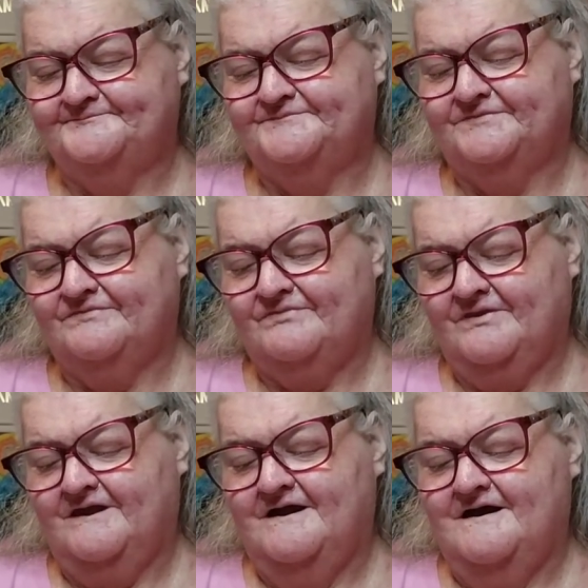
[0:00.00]

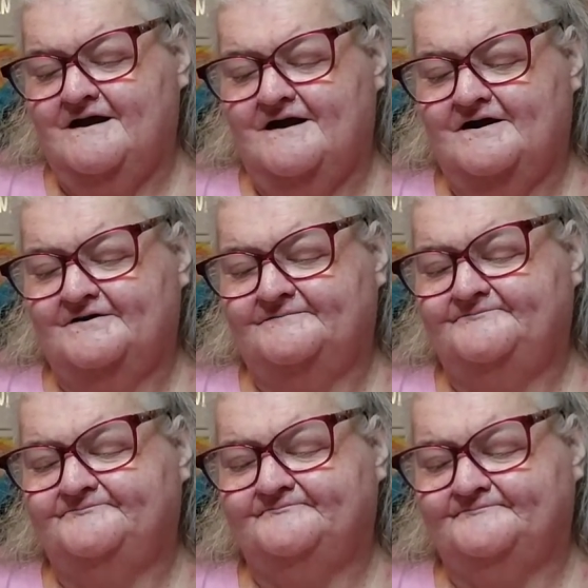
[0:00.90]

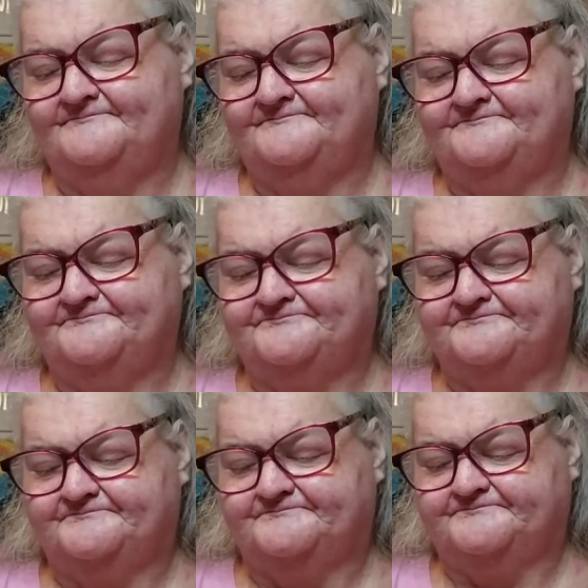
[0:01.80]

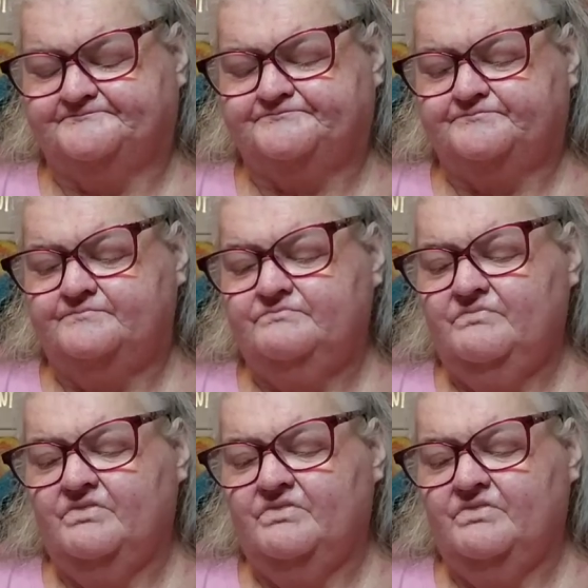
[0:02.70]
(no one is talking)